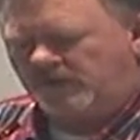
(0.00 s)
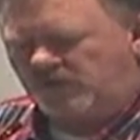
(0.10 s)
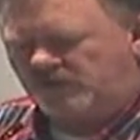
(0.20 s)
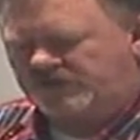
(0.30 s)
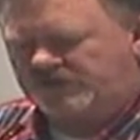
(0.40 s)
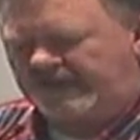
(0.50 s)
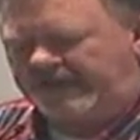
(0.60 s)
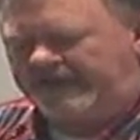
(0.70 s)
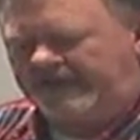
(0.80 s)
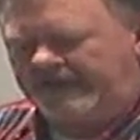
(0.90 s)
you
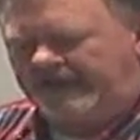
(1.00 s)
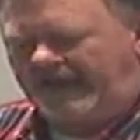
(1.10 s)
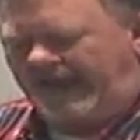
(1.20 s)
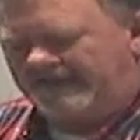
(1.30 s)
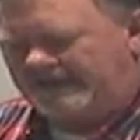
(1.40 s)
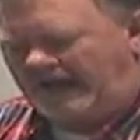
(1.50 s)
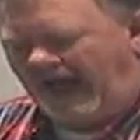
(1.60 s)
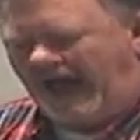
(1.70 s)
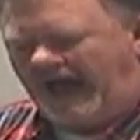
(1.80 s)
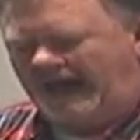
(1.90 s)
see, And
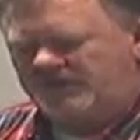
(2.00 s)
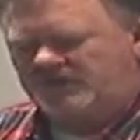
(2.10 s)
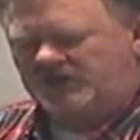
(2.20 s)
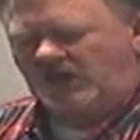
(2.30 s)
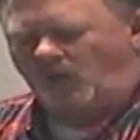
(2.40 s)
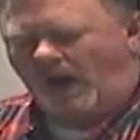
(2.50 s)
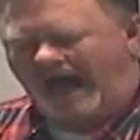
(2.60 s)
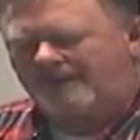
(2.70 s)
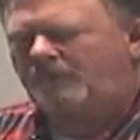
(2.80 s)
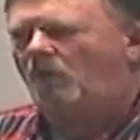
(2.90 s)
God shall
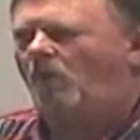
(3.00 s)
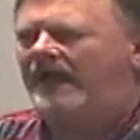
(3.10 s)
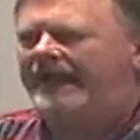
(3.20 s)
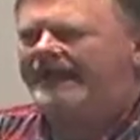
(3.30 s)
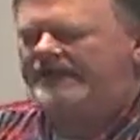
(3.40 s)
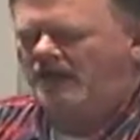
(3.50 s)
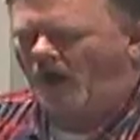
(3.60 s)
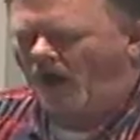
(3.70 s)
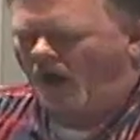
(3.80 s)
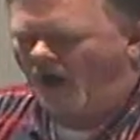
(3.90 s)
wipe away
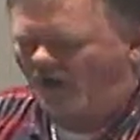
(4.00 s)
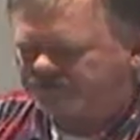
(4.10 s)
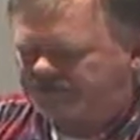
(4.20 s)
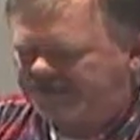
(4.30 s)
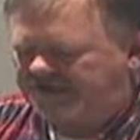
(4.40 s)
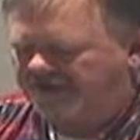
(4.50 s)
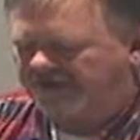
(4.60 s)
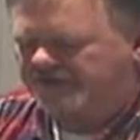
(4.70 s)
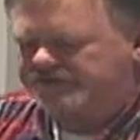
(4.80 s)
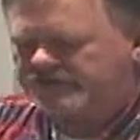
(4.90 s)
all
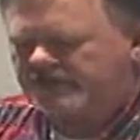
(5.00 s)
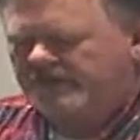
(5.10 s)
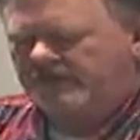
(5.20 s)
tears